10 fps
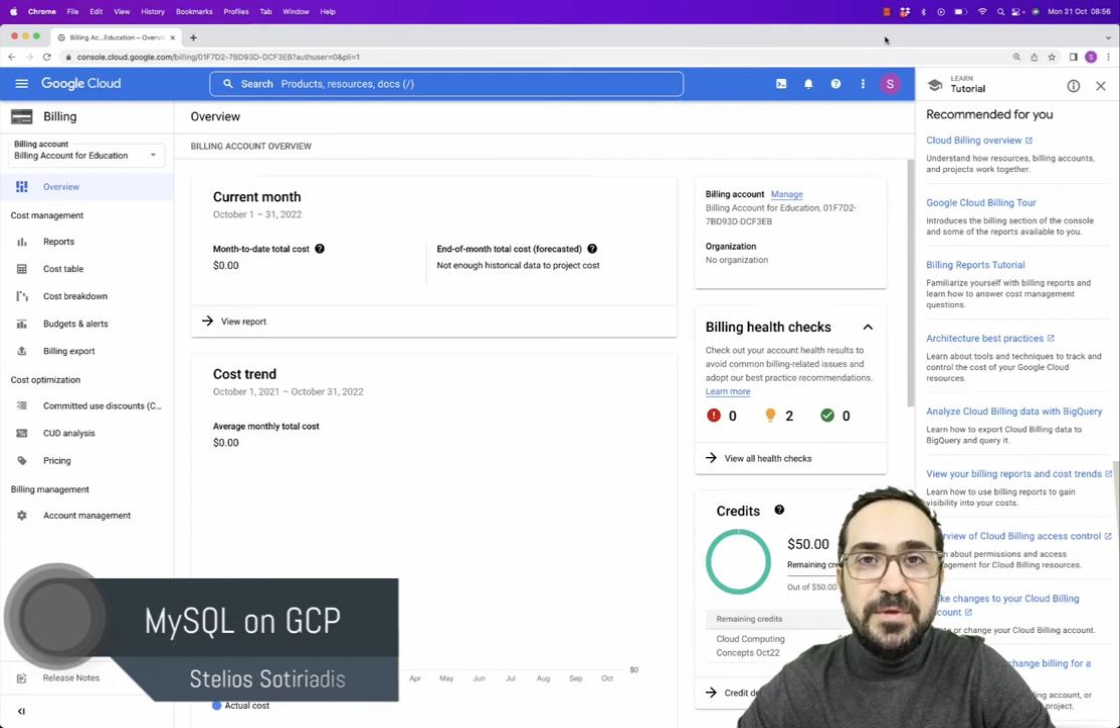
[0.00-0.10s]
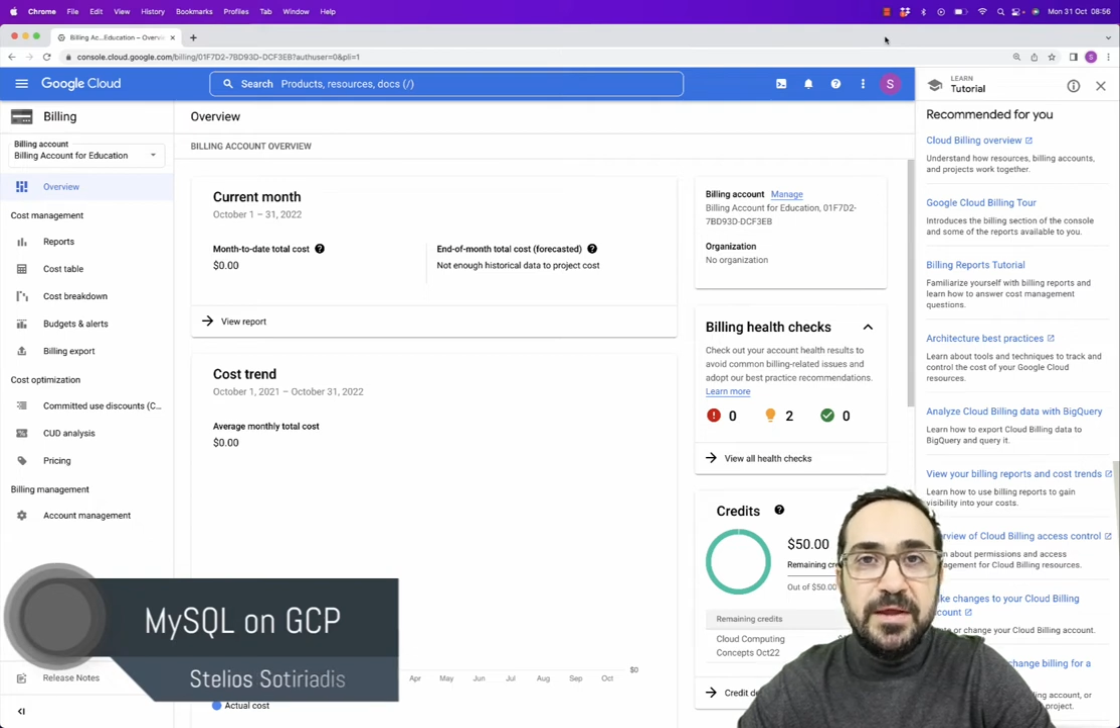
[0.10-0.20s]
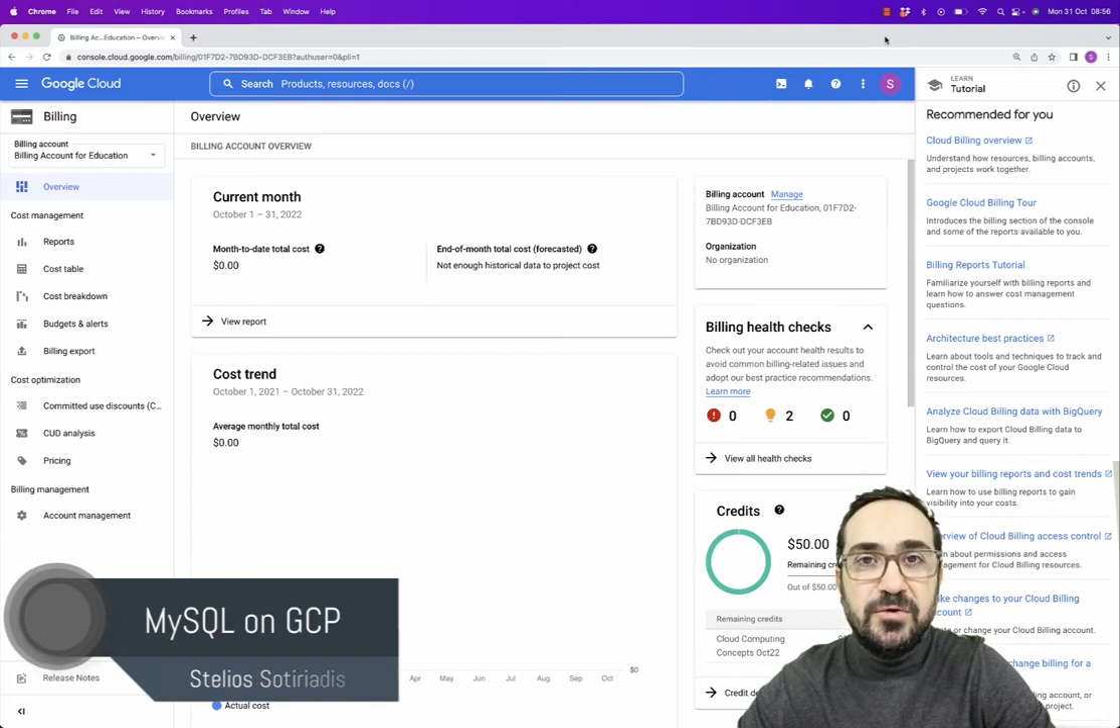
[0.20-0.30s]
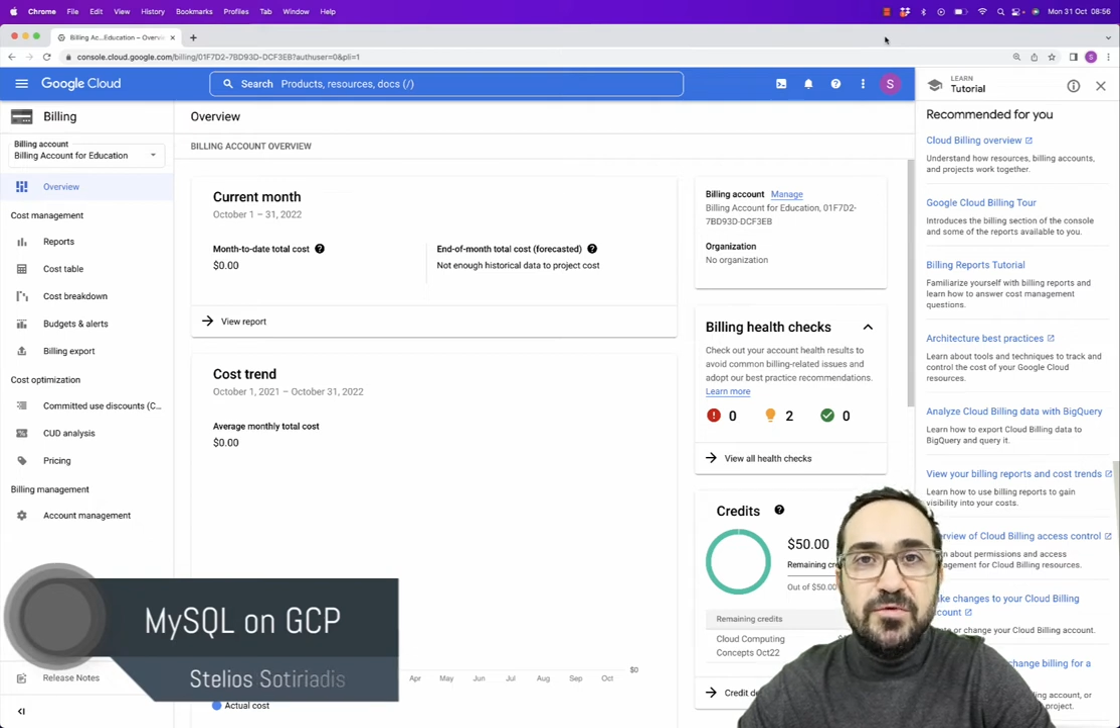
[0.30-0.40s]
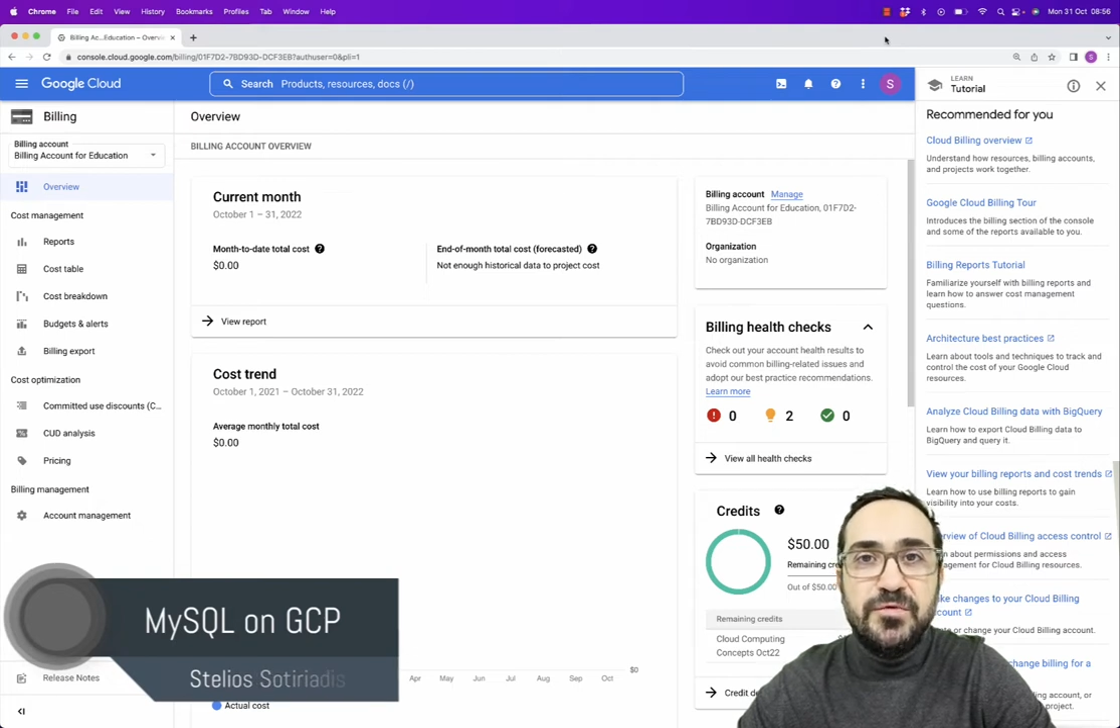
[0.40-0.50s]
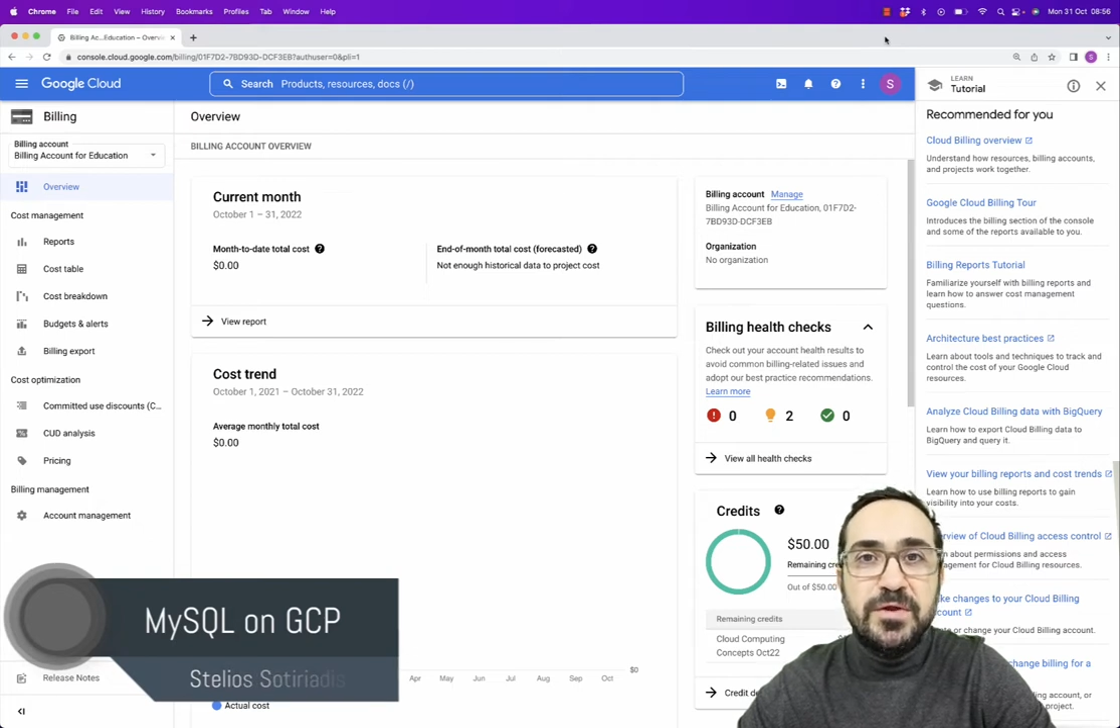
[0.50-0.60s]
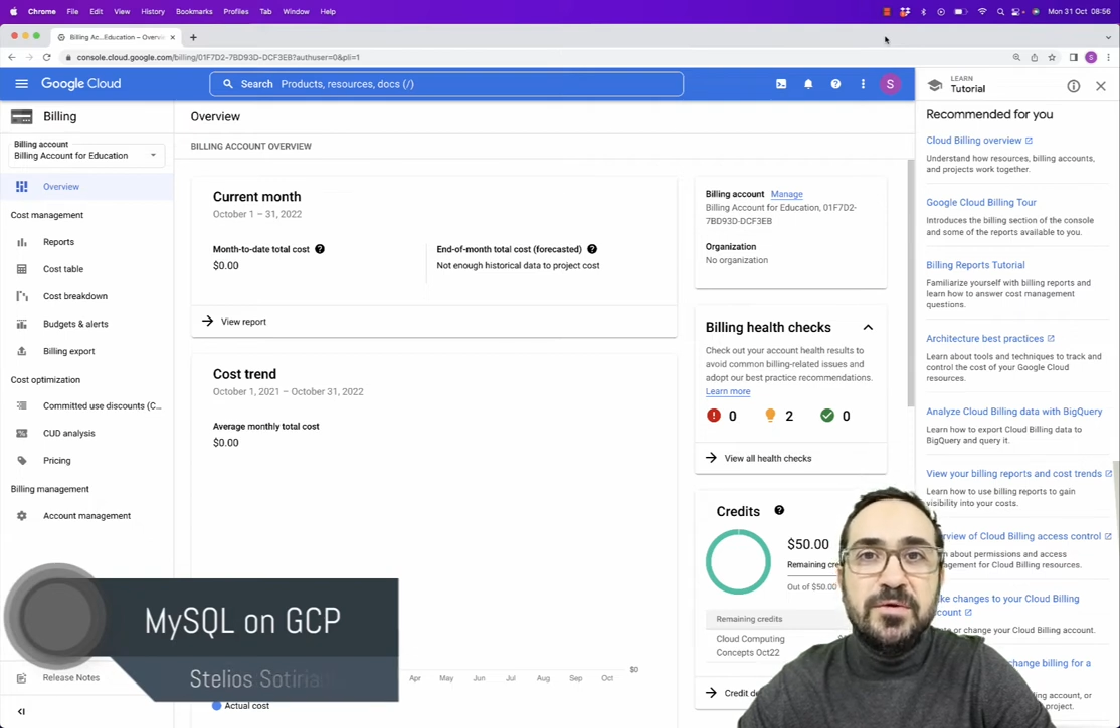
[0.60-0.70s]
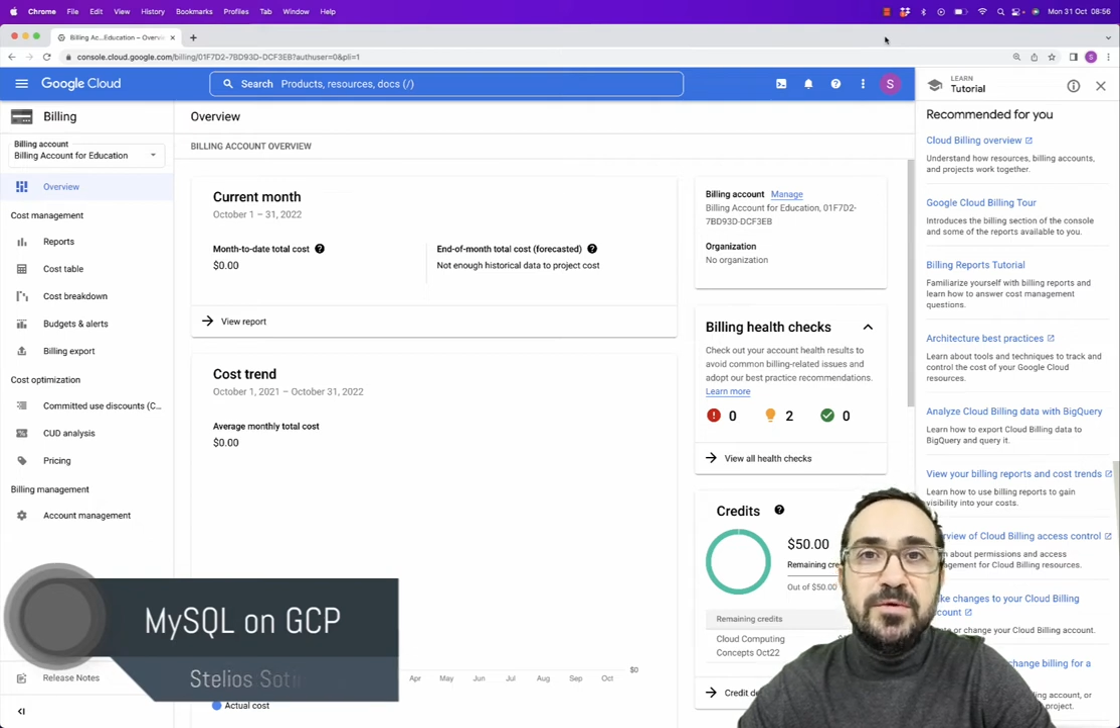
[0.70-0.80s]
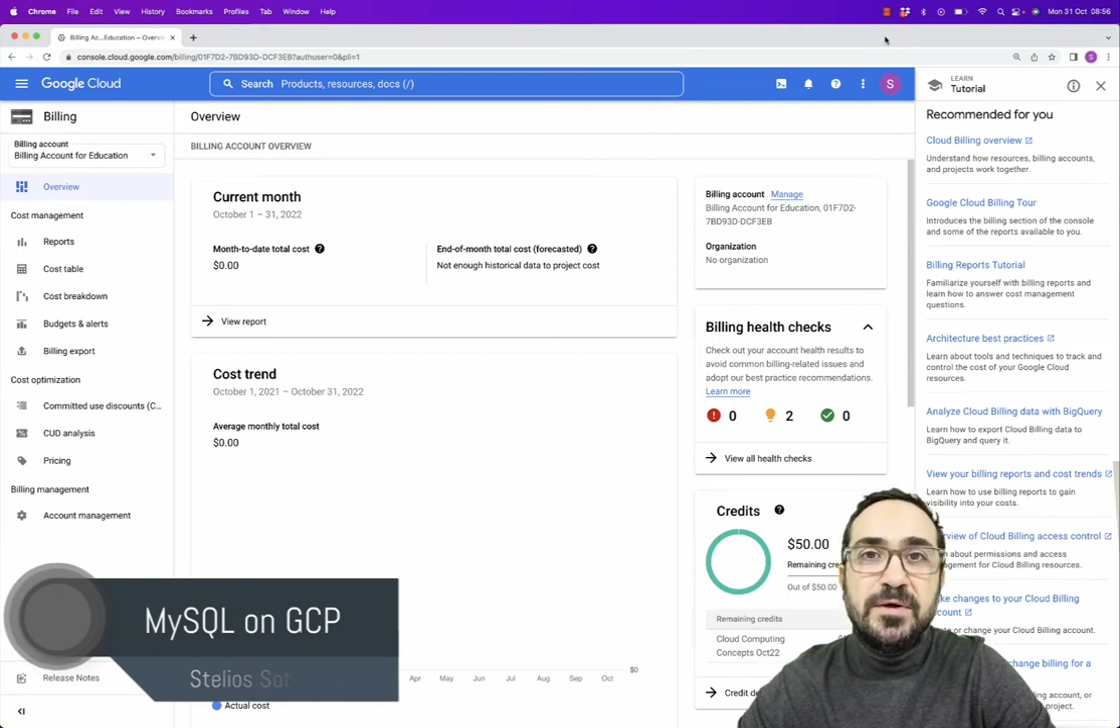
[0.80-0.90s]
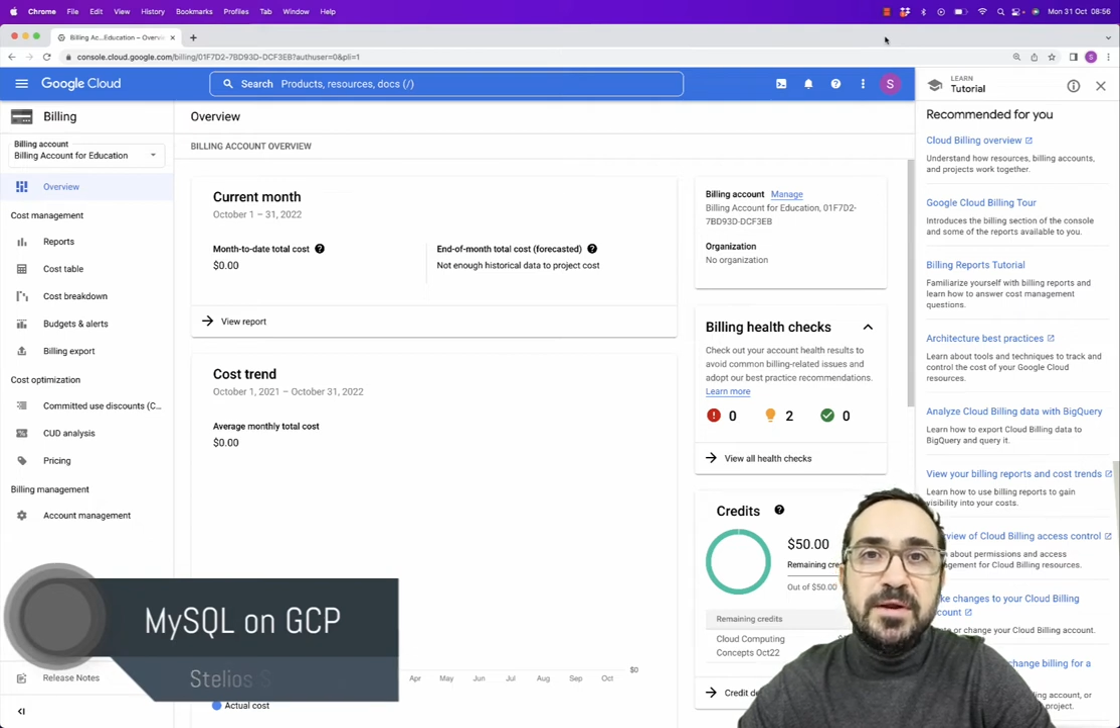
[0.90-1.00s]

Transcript: and configure